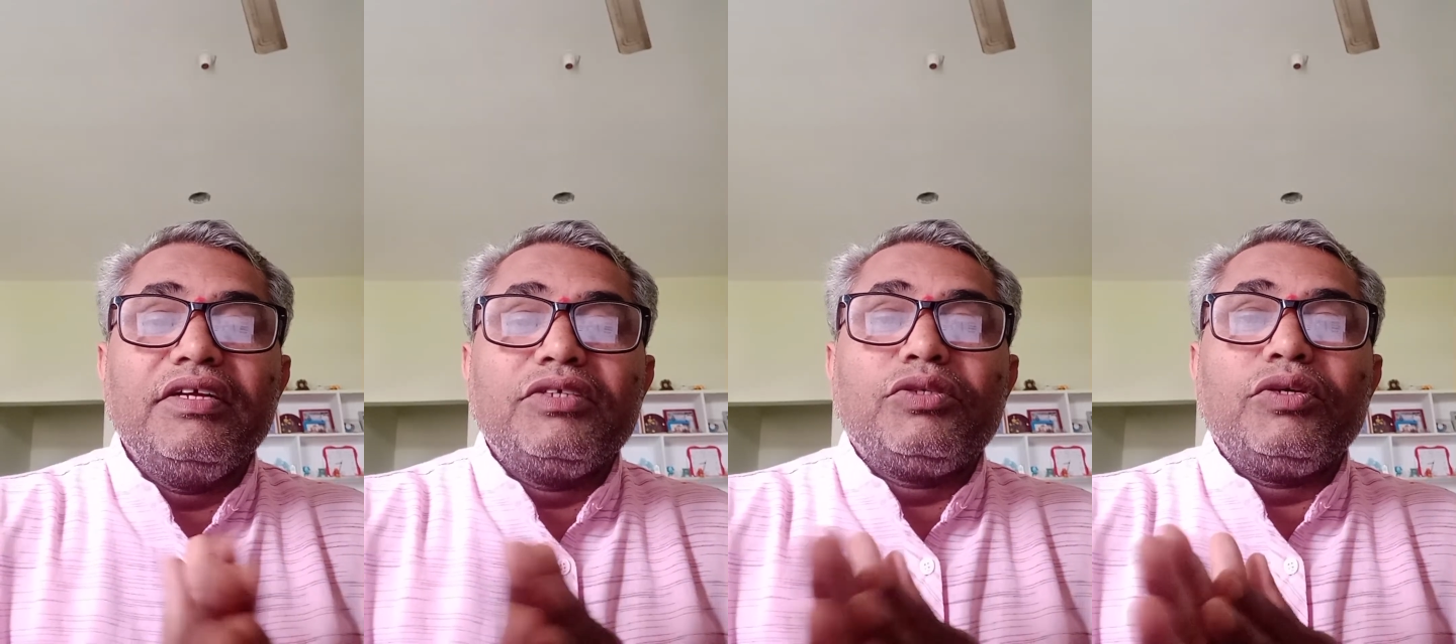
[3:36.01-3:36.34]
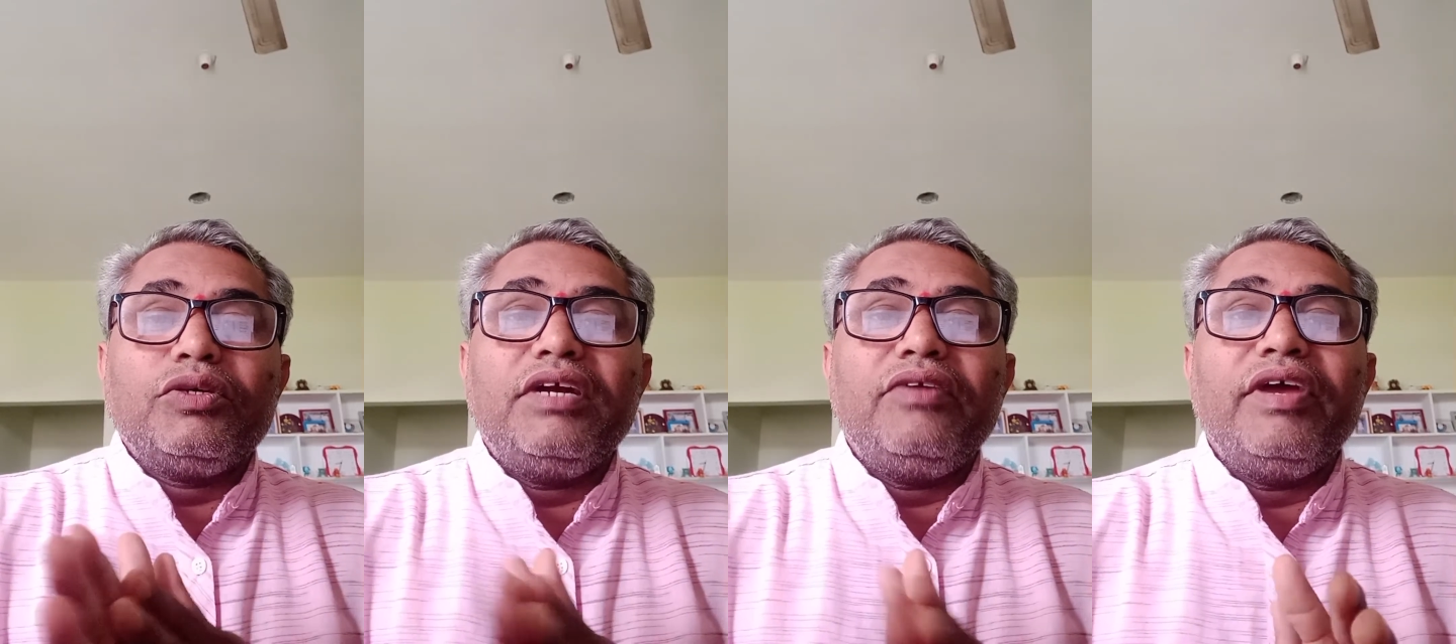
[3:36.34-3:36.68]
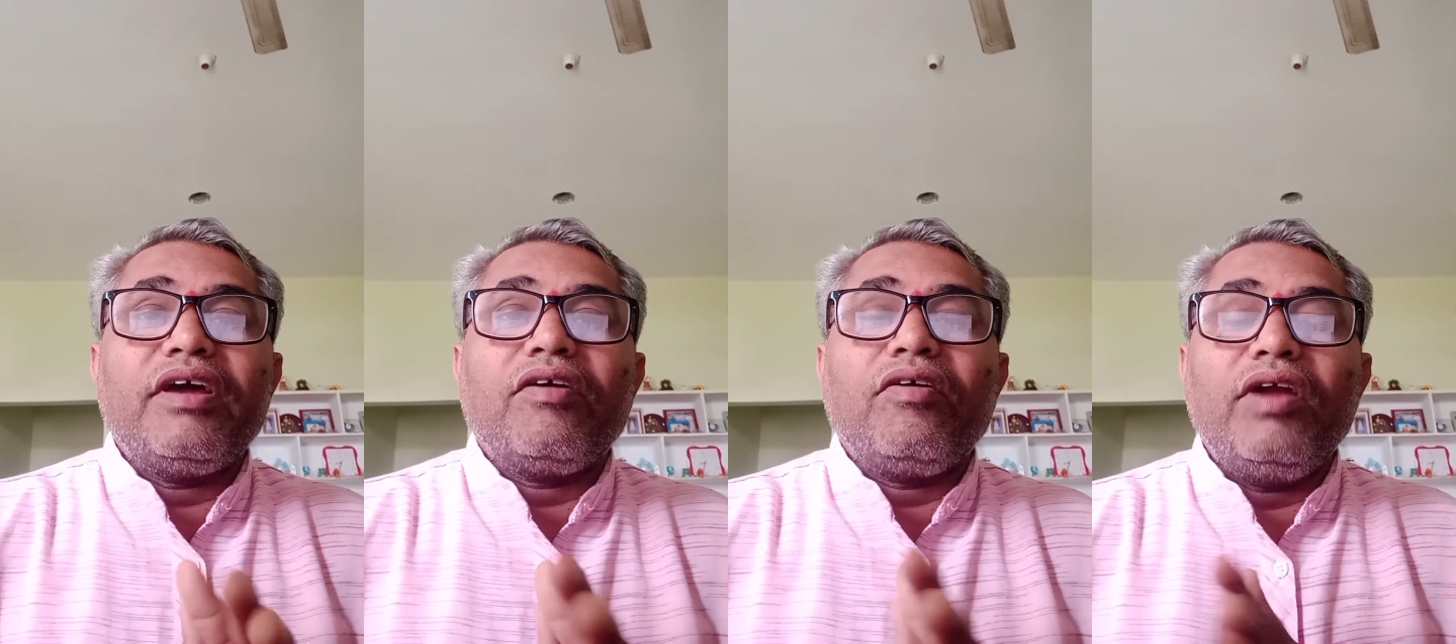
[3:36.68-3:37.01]
So that we
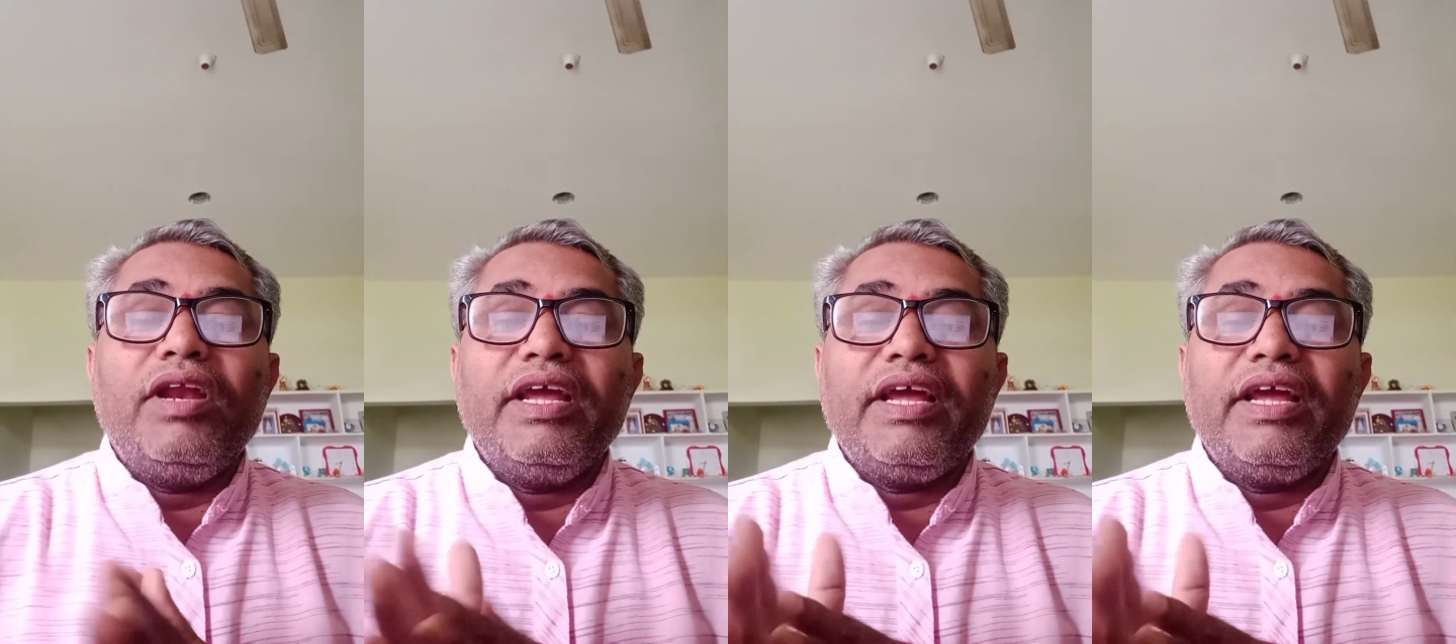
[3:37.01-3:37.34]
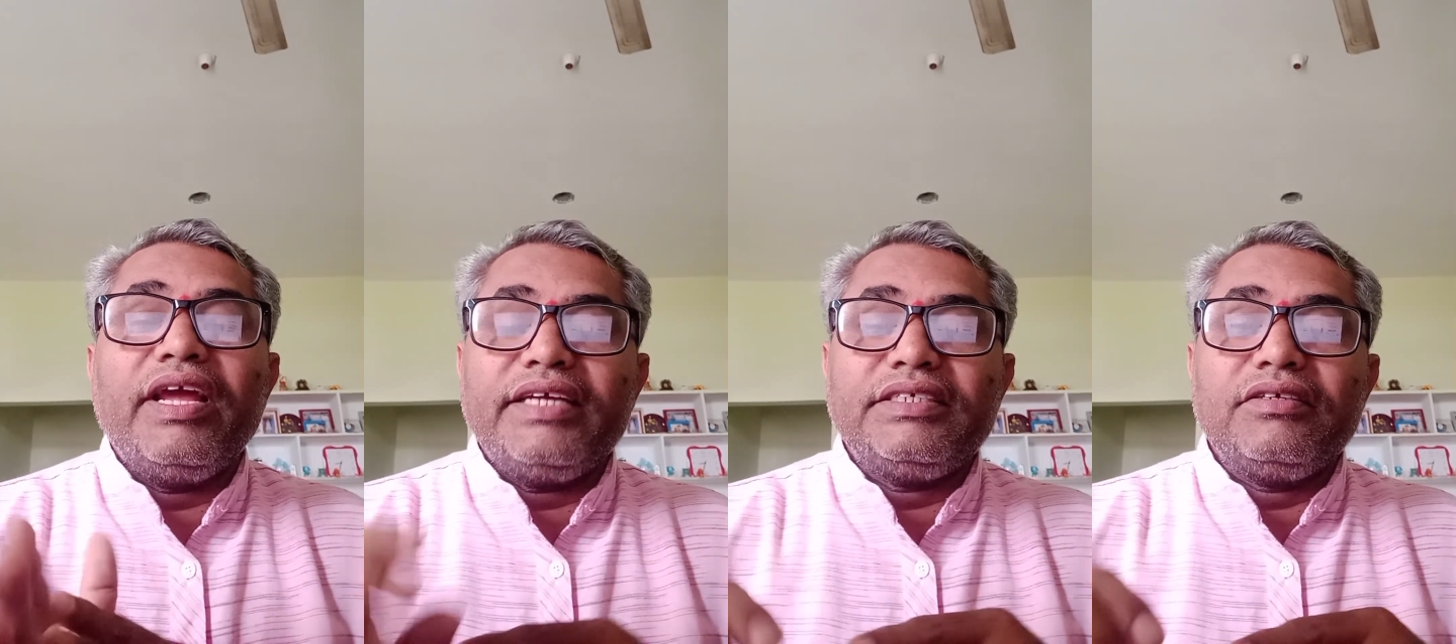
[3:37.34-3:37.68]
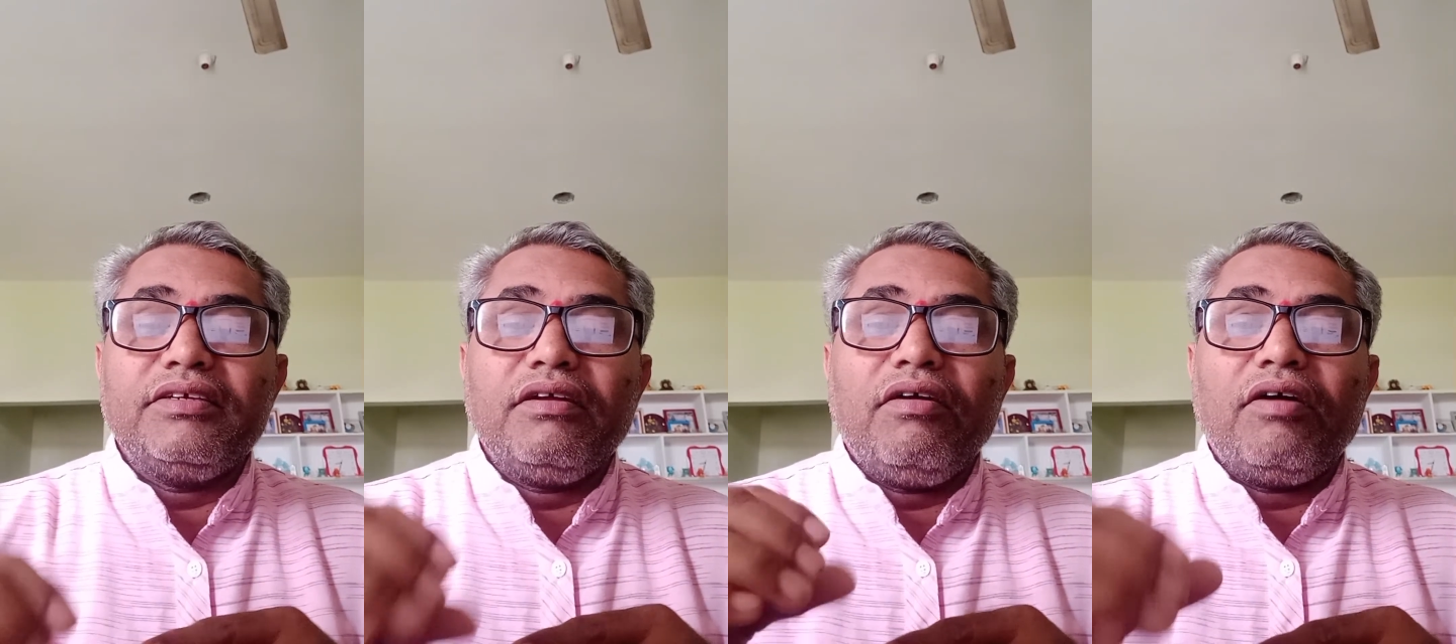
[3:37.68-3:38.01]
are calling as
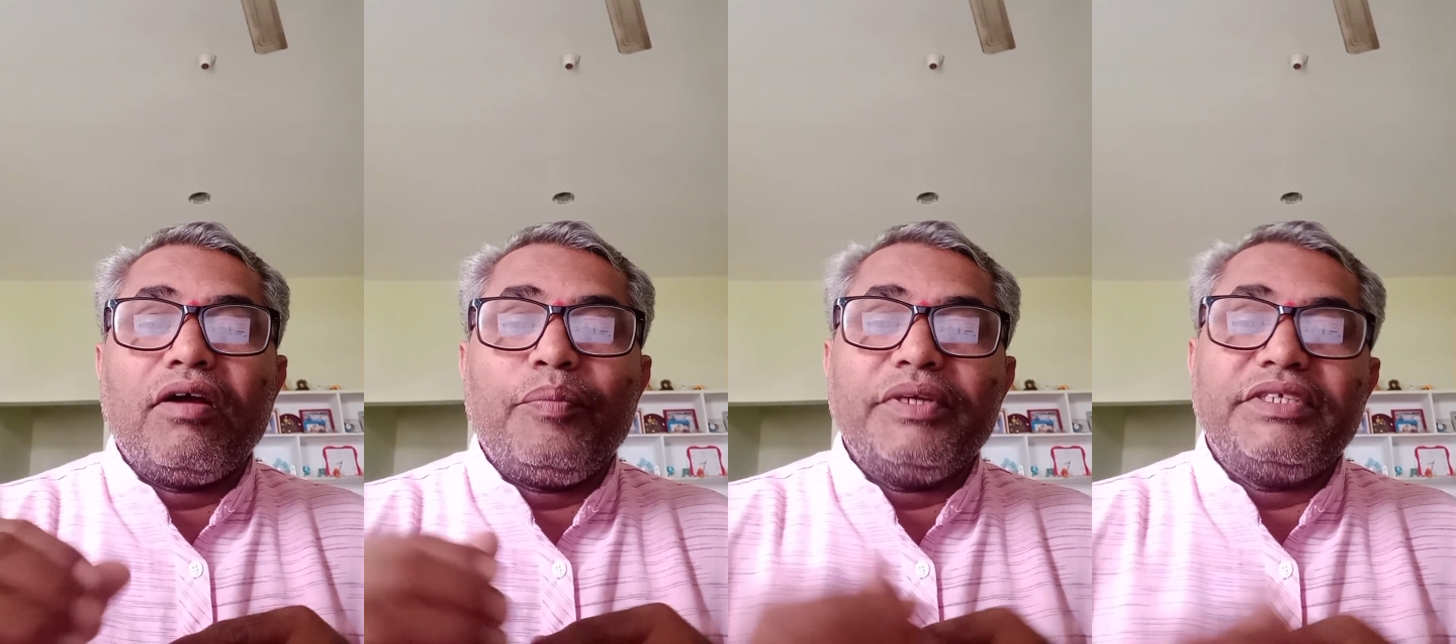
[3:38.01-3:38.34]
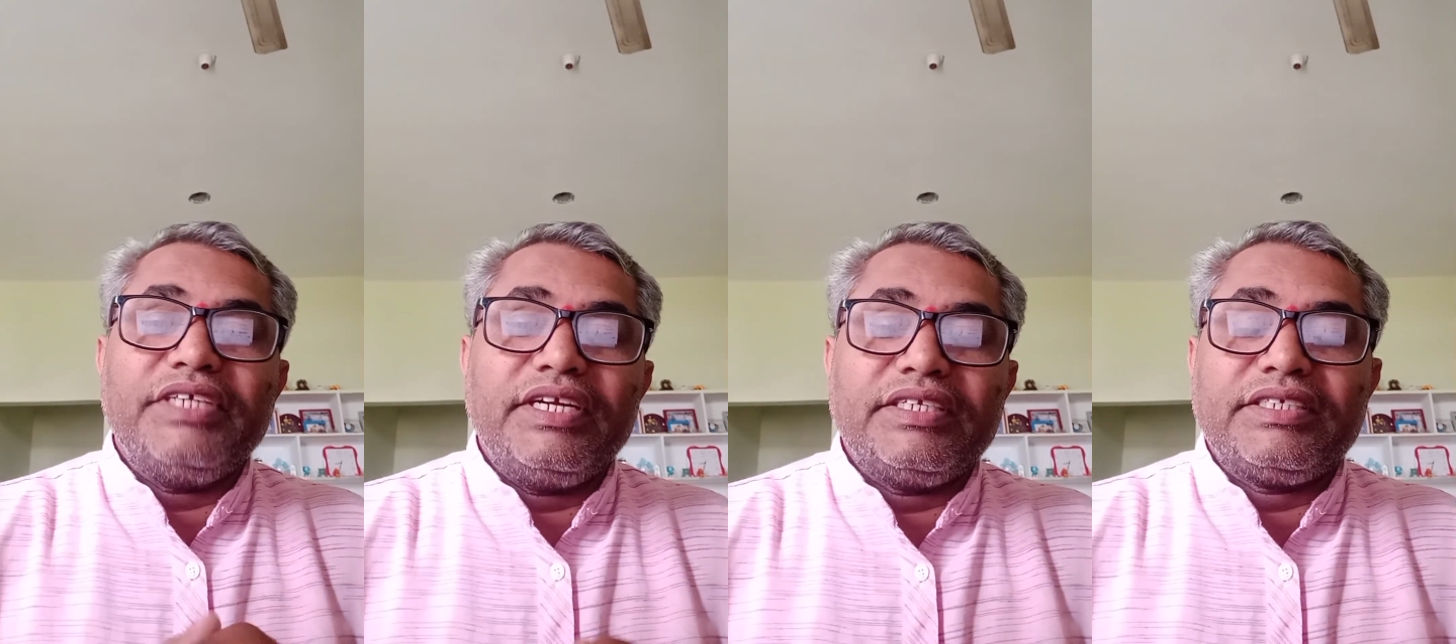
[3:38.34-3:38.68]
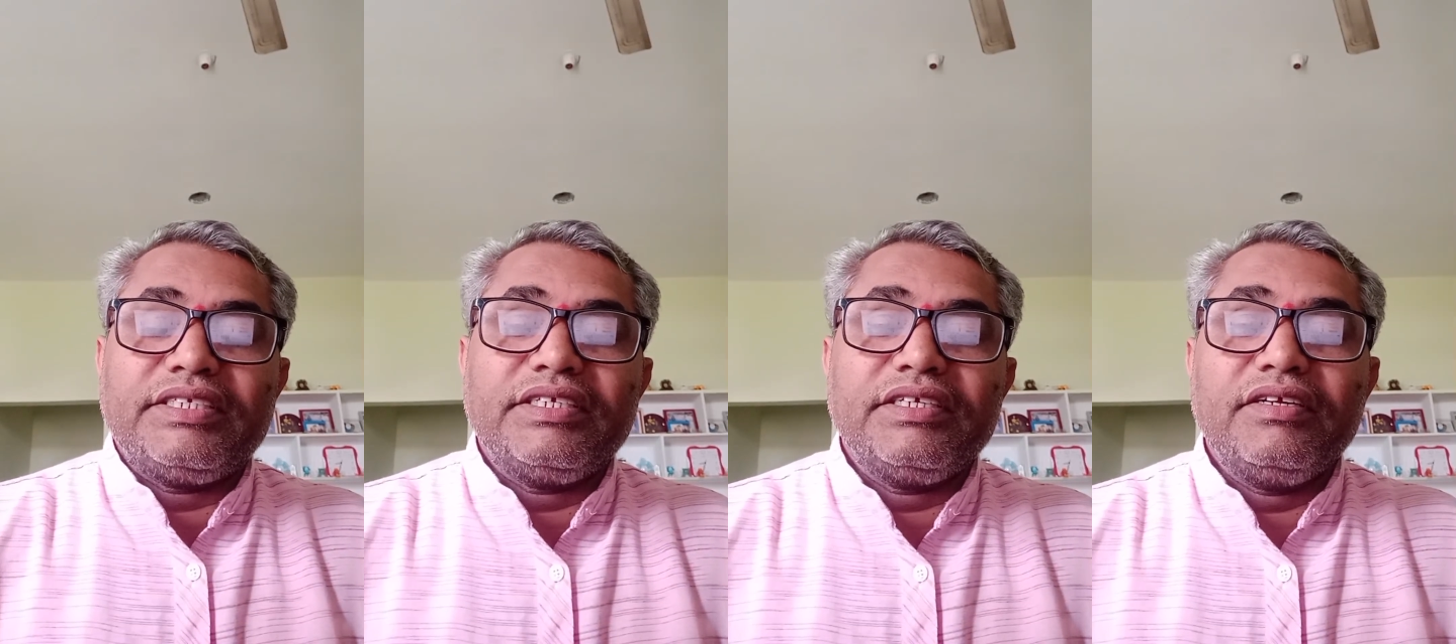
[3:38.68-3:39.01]

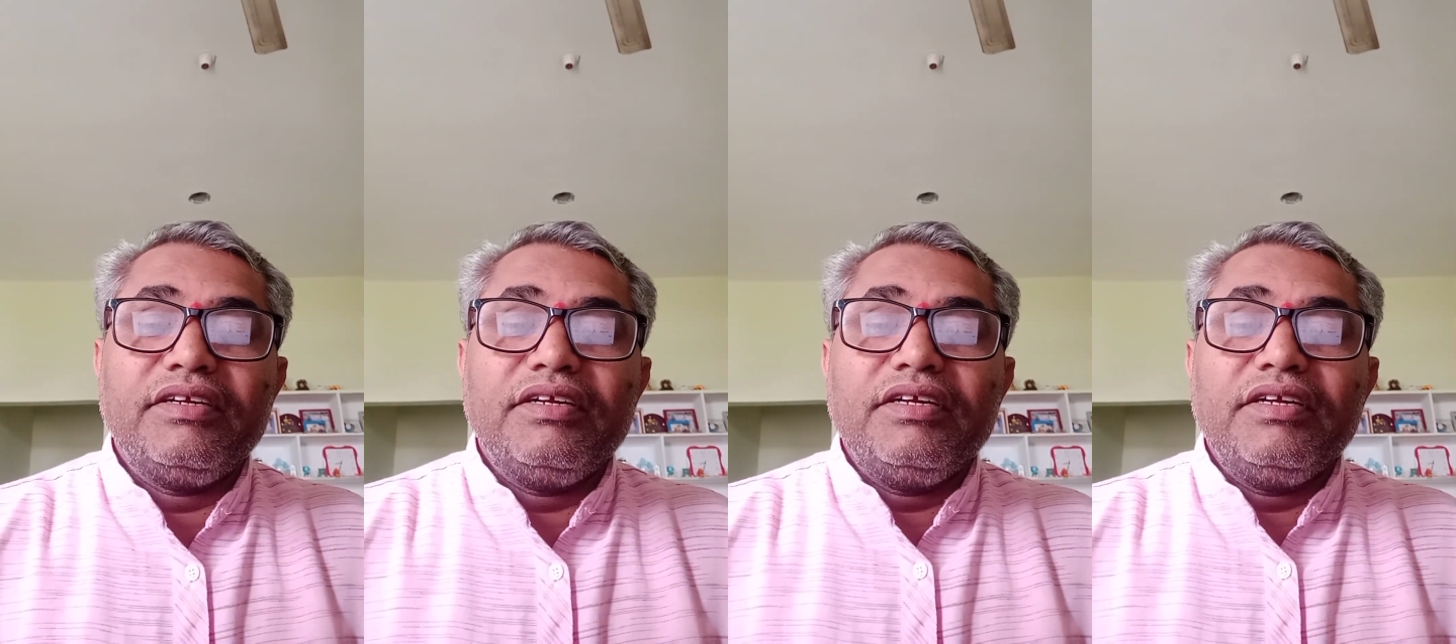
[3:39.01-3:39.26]
corpuscles.